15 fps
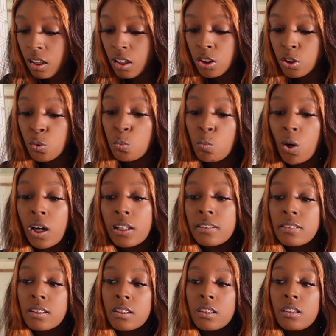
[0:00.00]
You want
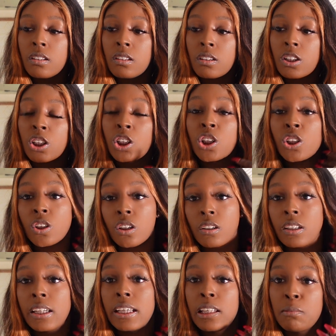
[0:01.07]
to construct
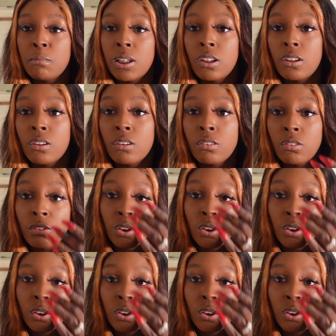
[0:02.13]
the email.